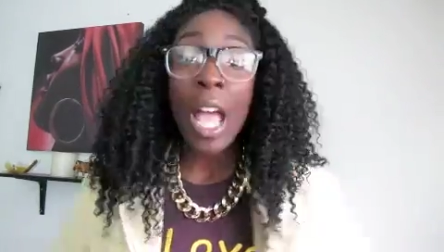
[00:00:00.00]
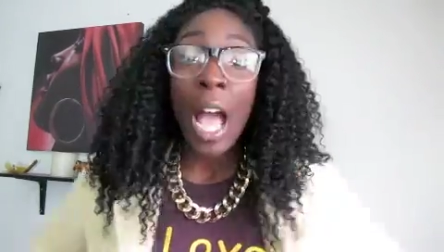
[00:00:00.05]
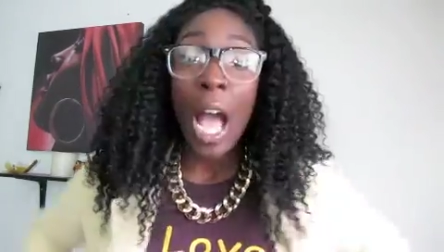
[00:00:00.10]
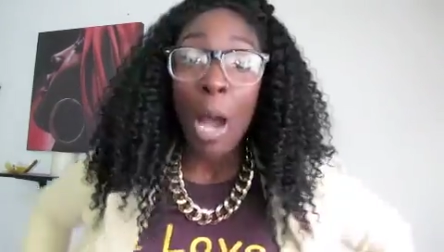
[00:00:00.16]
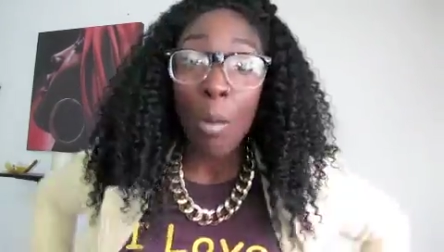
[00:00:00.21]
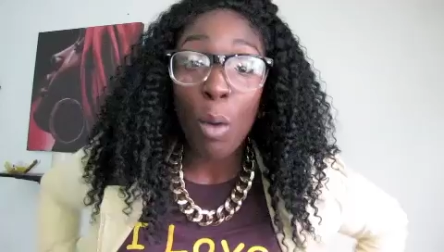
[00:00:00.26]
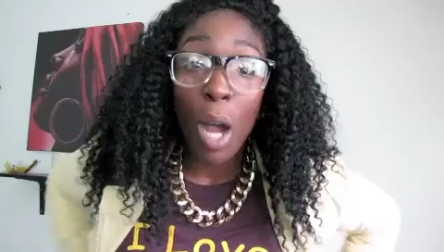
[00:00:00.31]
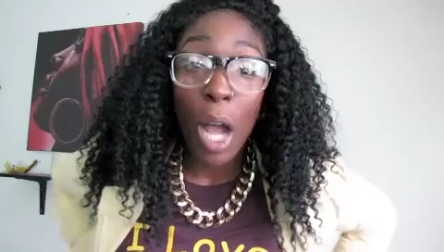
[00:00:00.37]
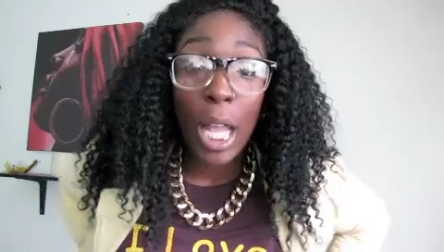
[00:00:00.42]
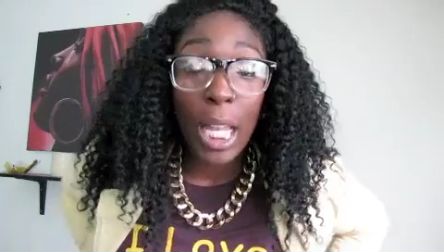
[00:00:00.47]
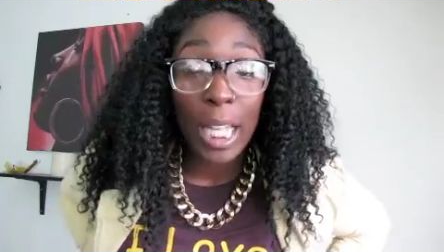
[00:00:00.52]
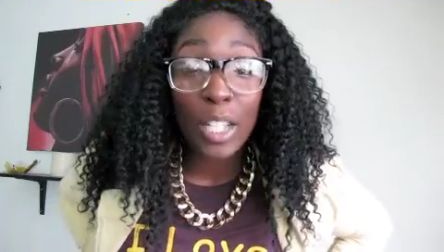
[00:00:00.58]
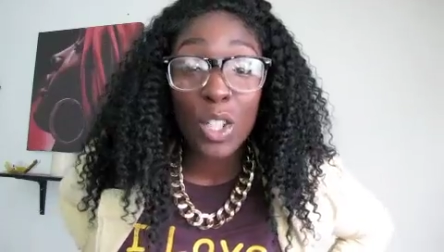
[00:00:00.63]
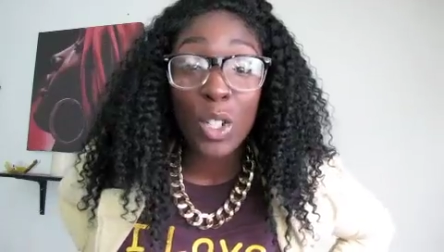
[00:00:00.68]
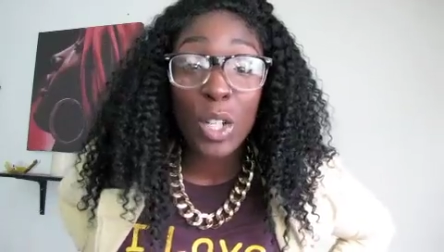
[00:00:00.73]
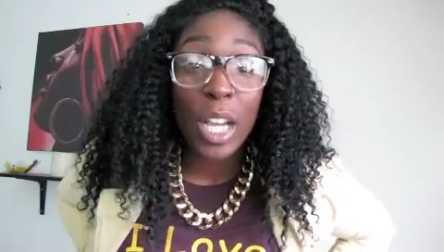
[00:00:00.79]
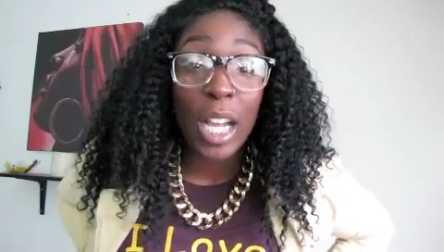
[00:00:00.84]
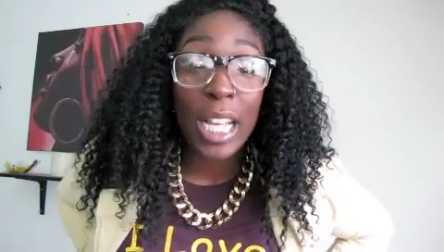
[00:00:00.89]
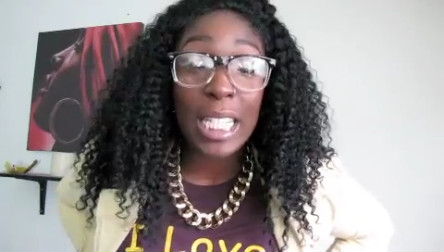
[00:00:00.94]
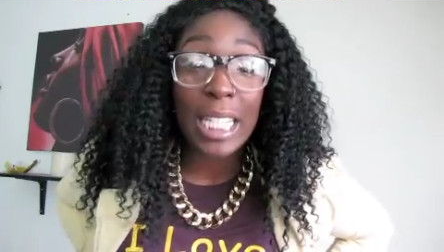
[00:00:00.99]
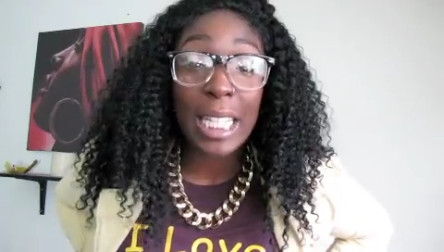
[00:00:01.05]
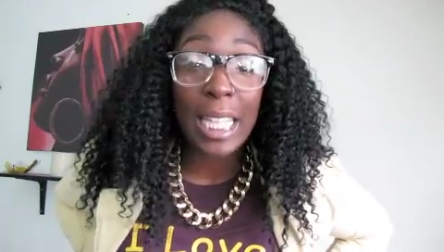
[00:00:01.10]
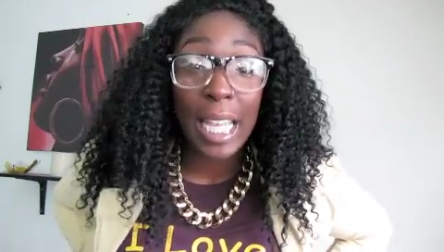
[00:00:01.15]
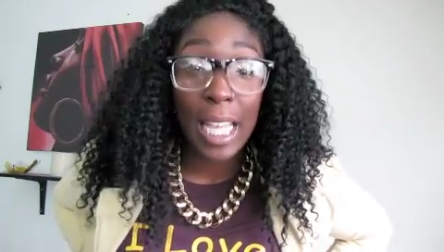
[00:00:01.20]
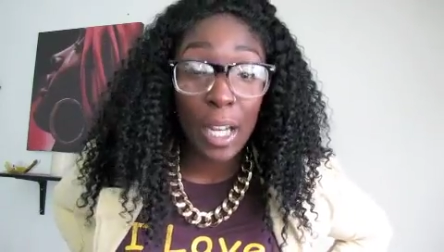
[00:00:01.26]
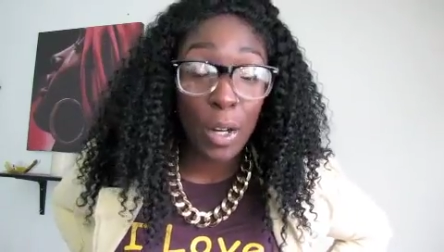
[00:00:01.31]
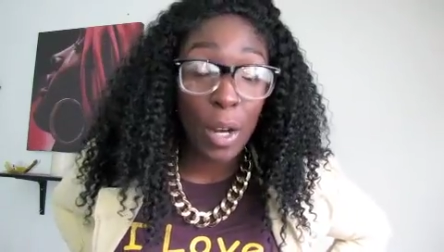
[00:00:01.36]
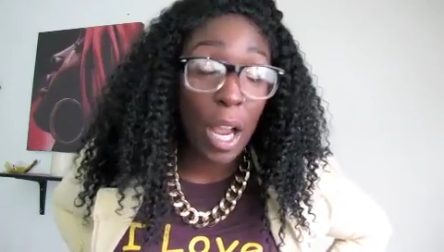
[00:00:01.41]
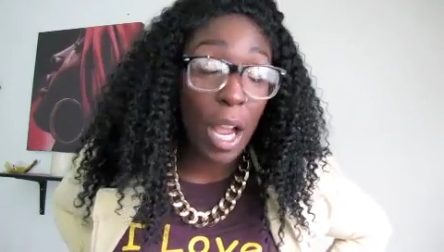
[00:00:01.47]
I will highlight you guys
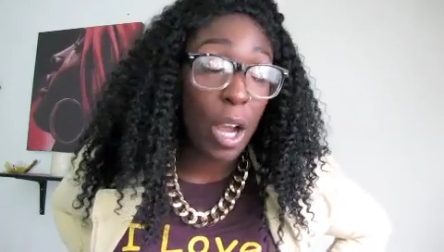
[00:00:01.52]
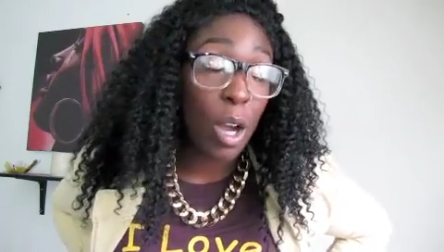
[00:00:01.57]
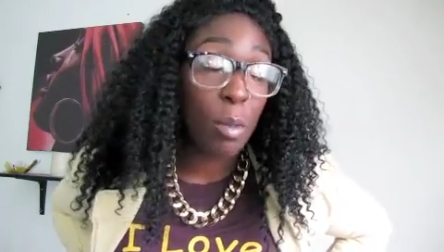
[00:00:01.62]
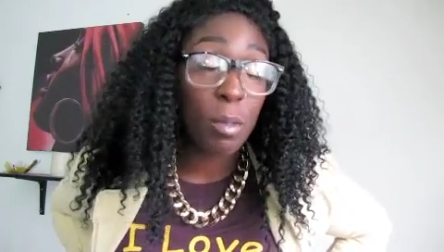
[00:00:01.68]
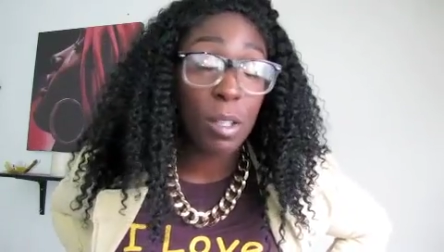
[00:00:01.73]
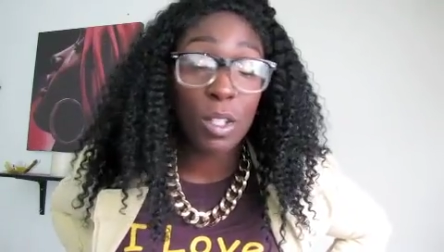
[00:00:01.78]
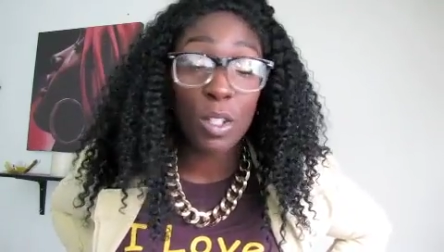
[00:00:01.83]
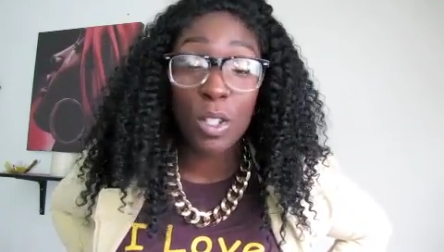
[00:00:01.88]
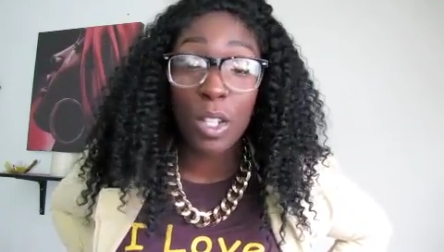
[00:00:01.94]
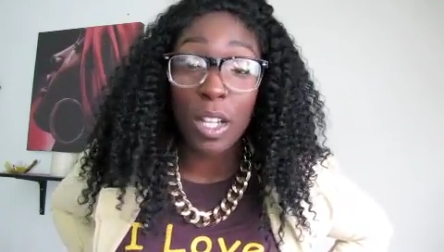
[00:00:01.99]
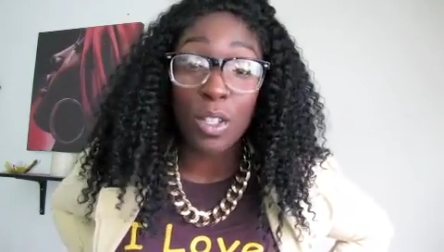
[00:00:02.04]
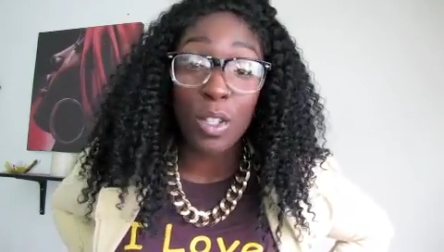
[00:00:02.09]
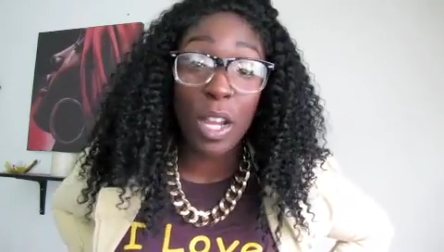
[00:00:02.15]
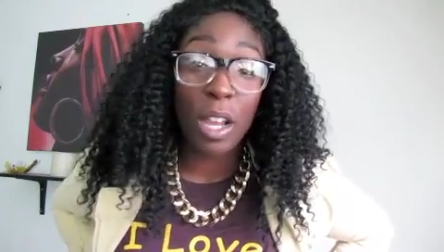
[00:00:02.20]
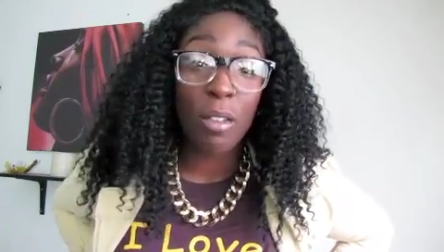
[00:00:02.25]
later. I hope that you guys are